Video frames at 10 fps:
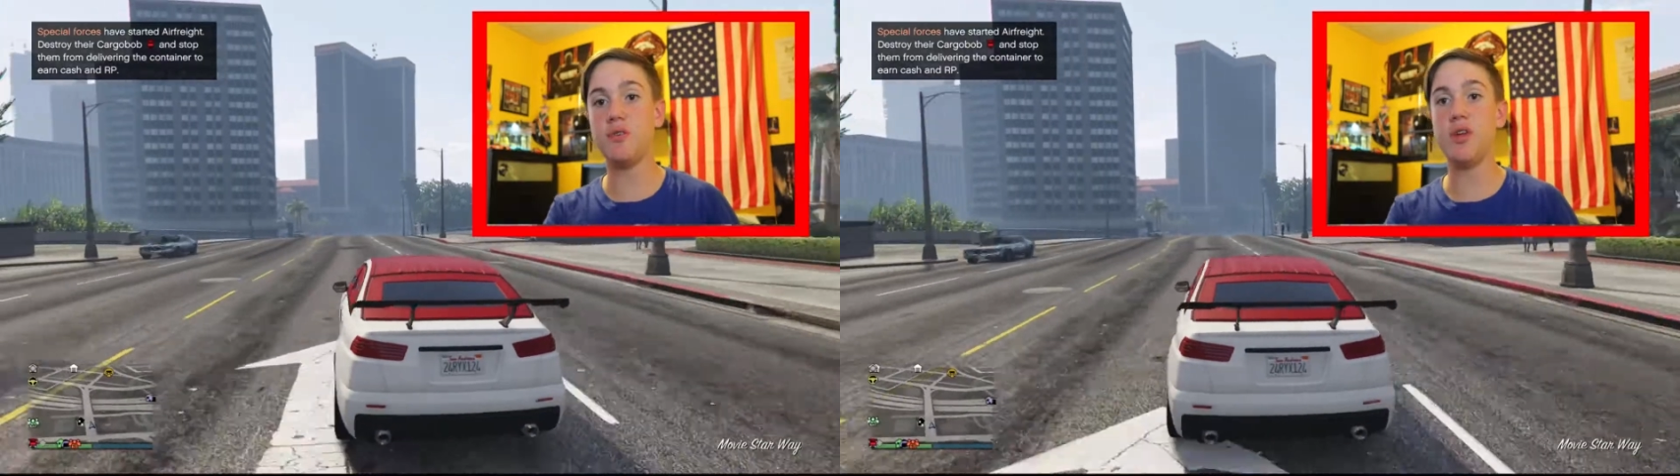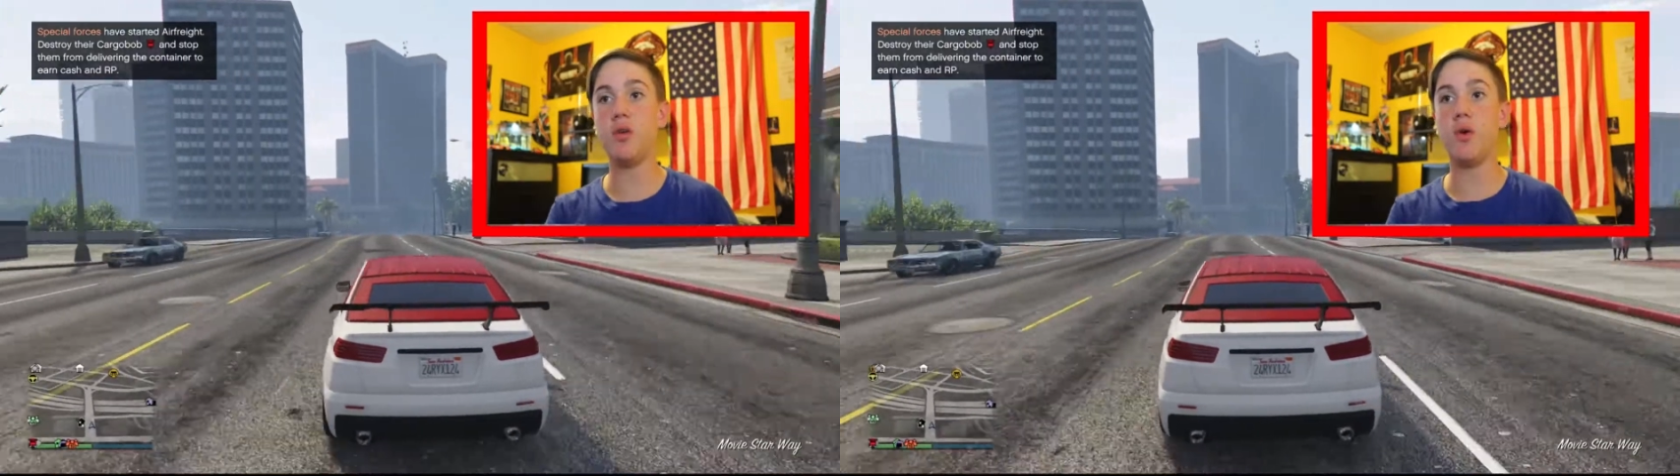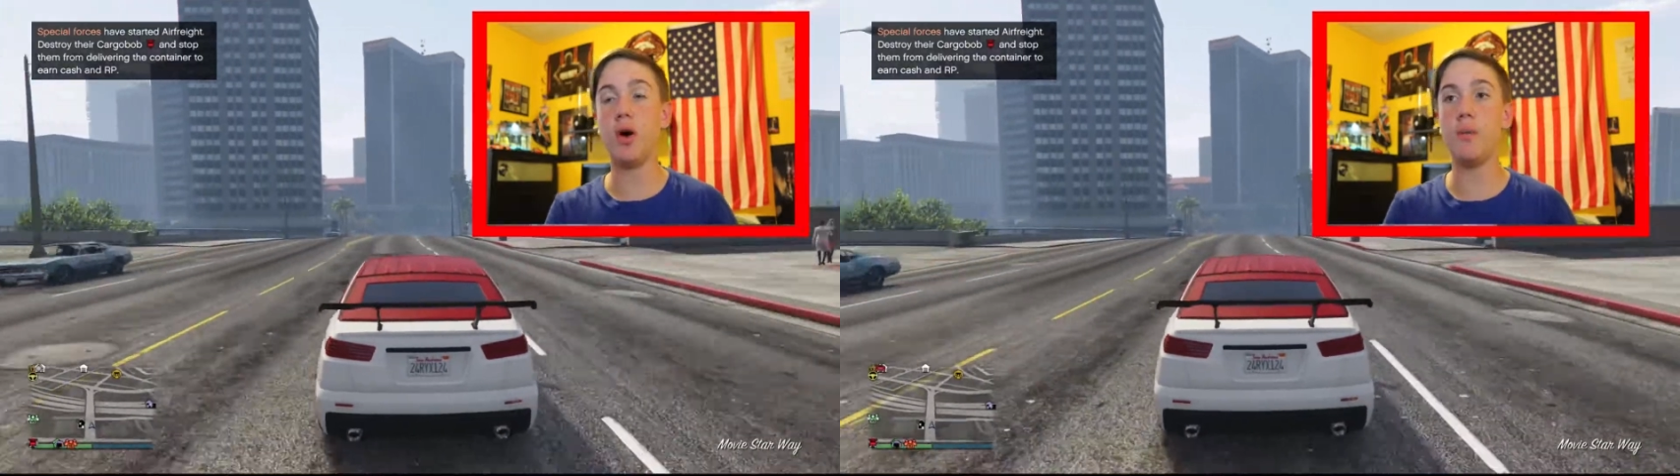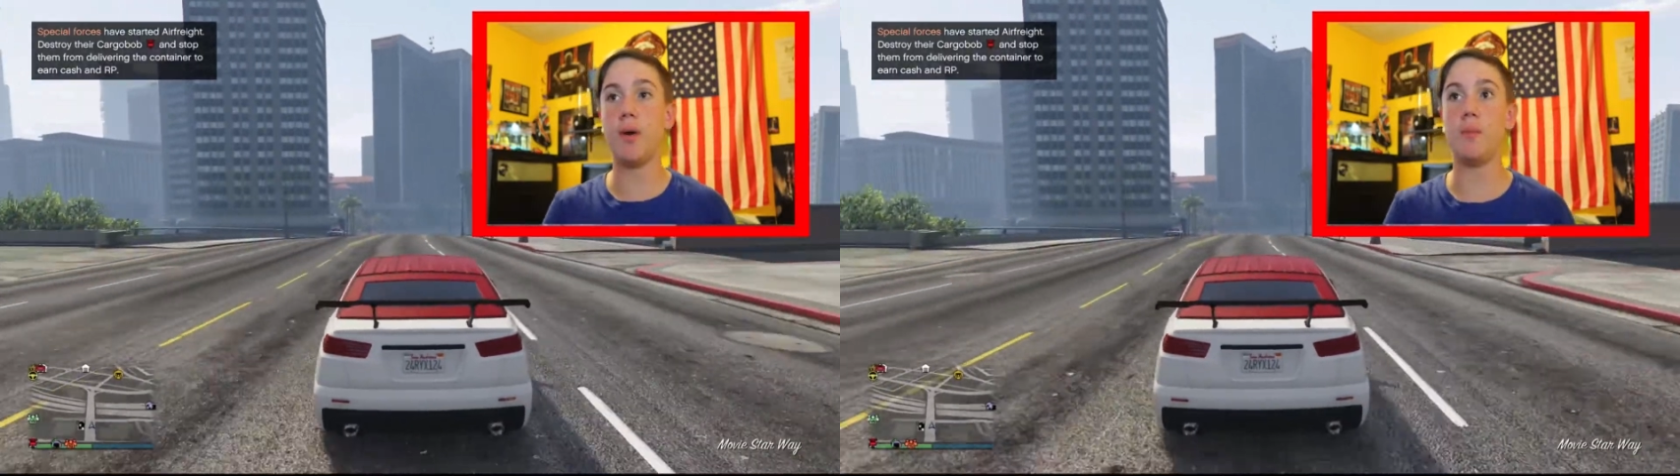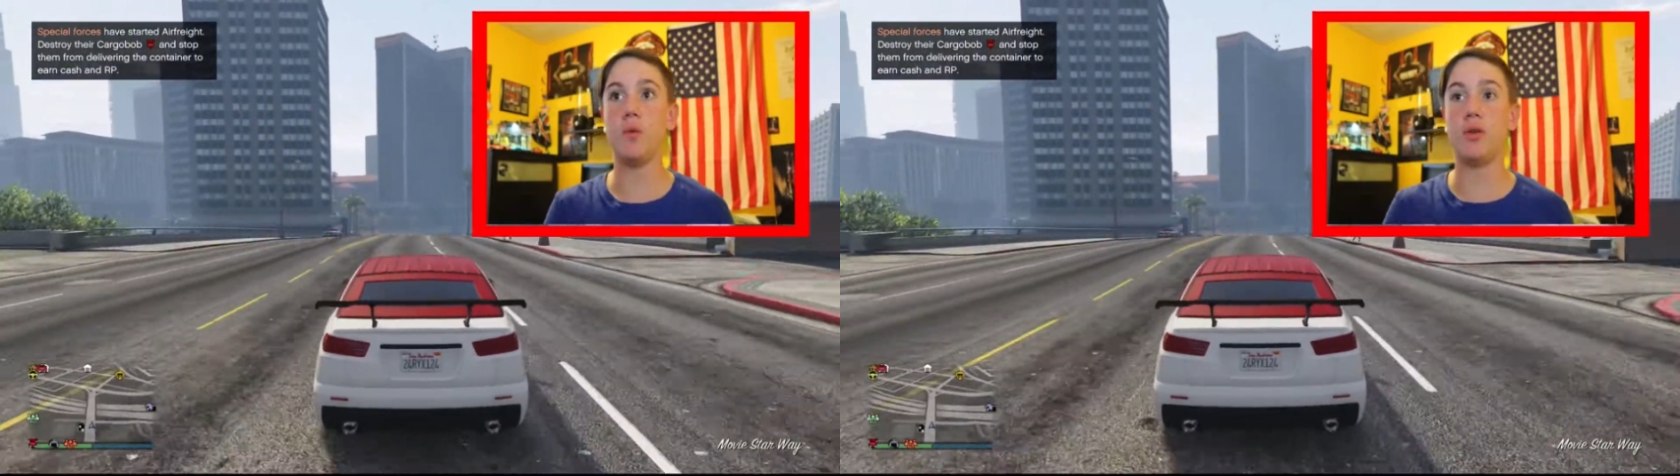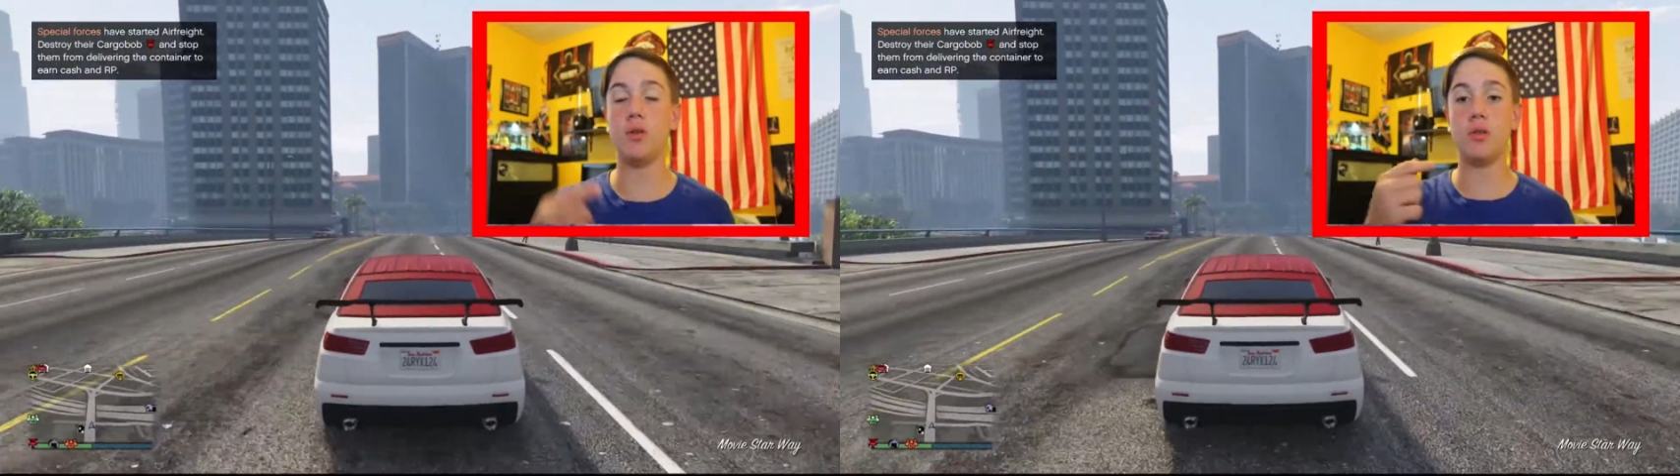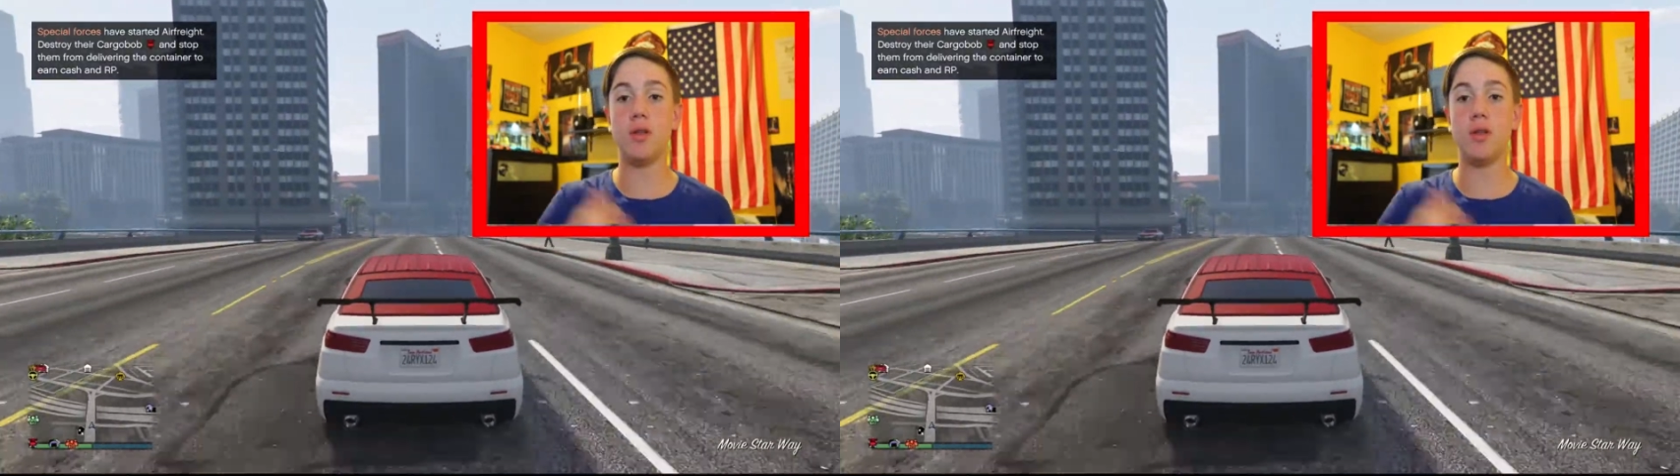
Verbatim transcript: video up. I'm gonna.